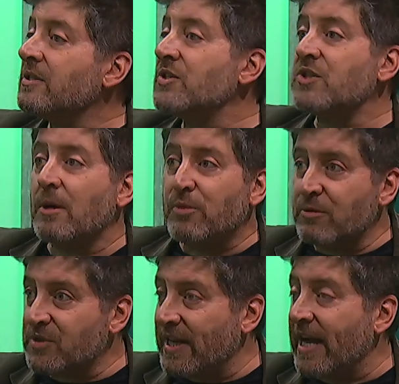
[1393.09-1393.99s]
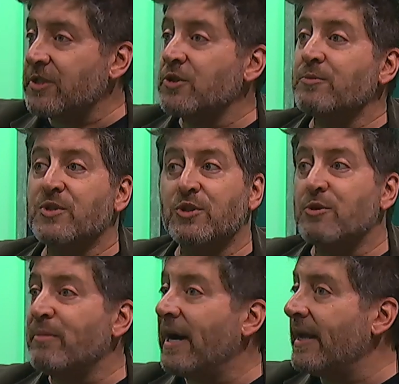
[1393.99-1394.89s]
the suburbs and exurbs into
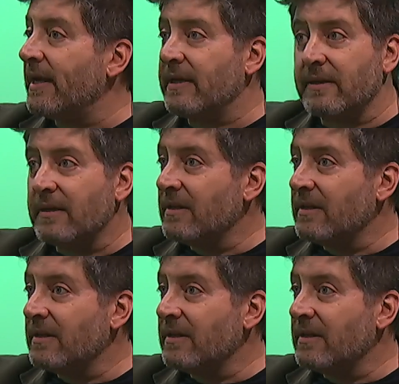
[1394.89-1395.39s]
buying